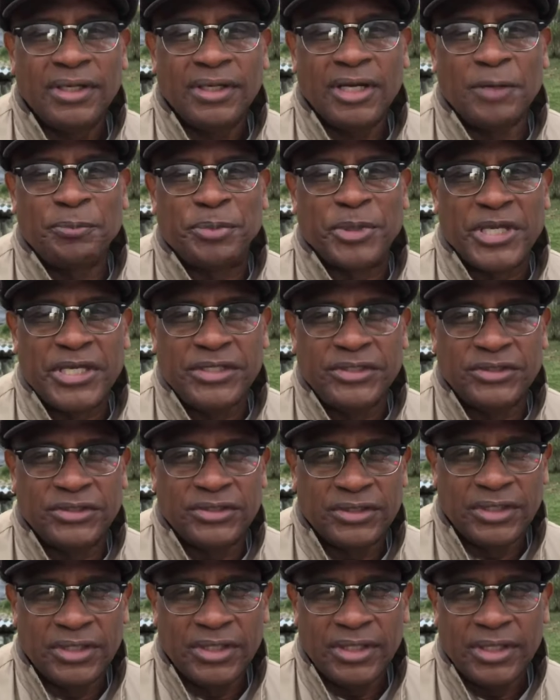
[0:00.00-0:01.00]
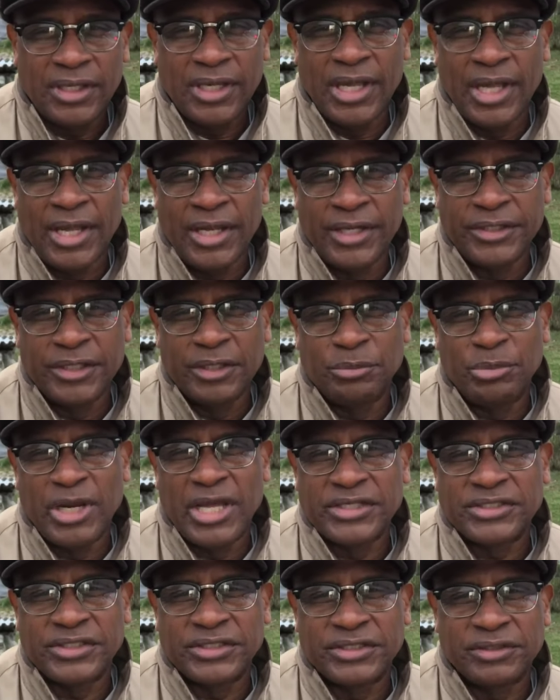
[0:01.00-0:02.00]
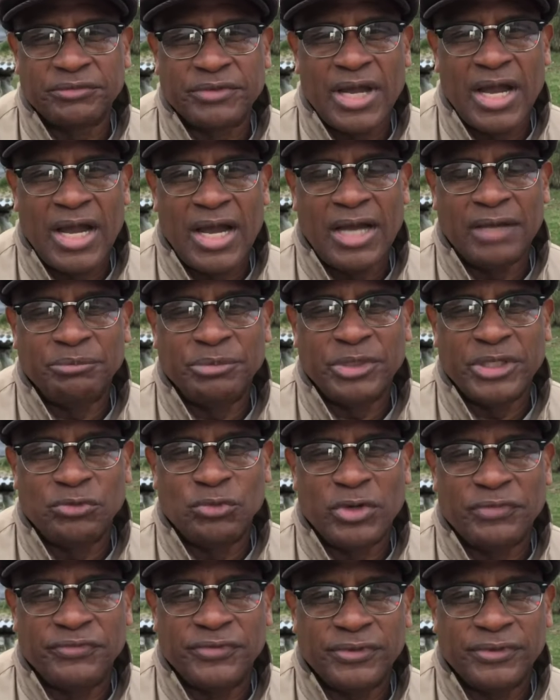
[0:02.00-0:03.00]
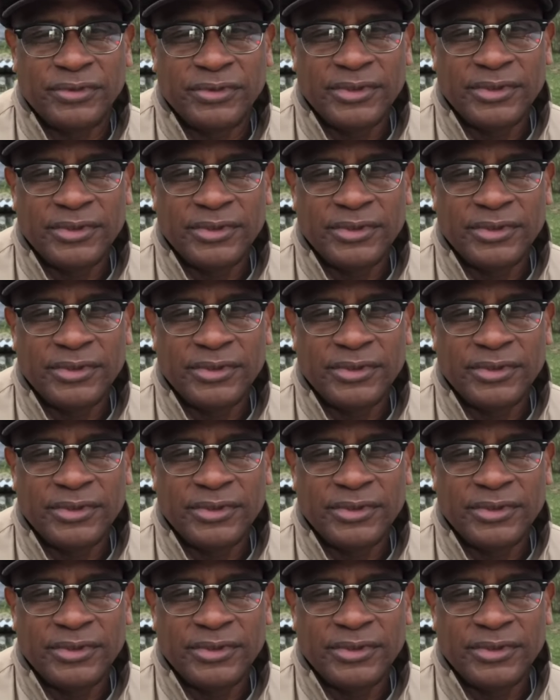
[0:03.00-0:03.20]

of peace and the blessings of God be with you.